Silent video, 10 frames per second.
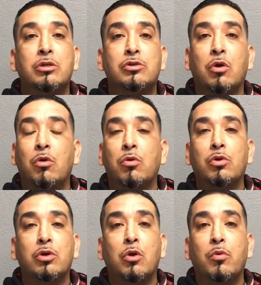So,
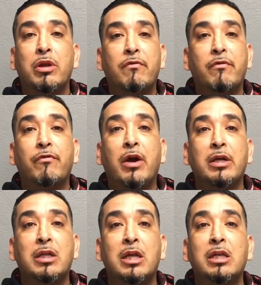whatever
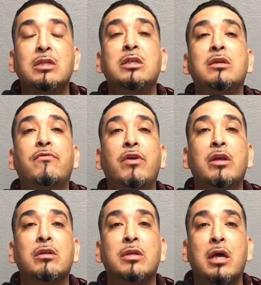fight that he sees
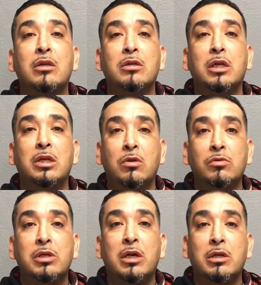fit, that he
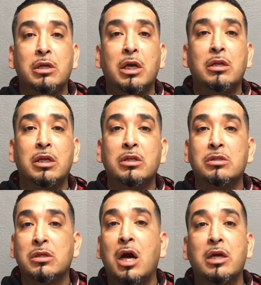knows how to get
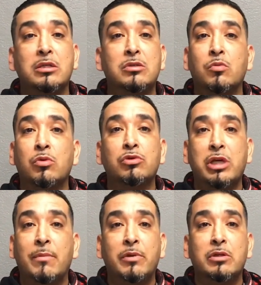his guys to world
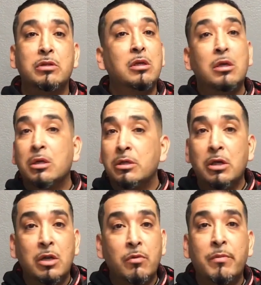champions.
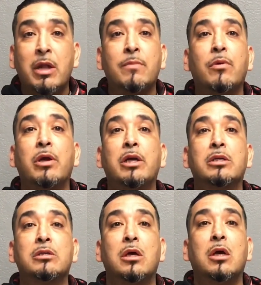Done it with Manny
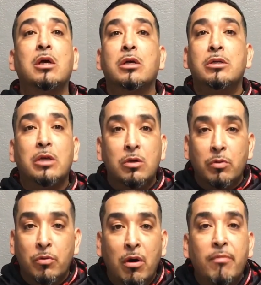Perez, done it
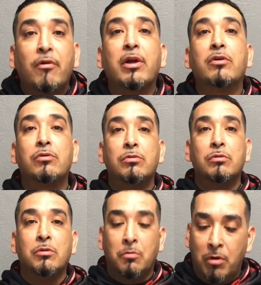with Rob Franco.
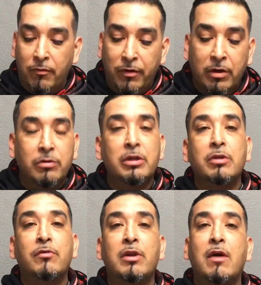Rob Franco didn't
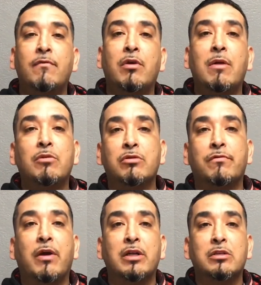even have no amateur
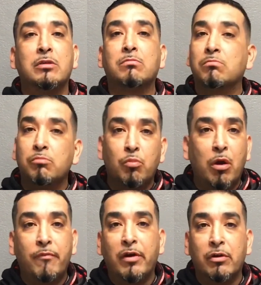fights, and
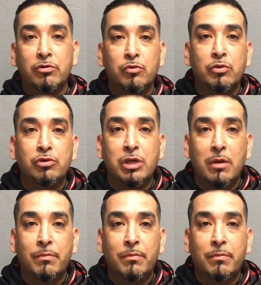Rob Franco was a world champion.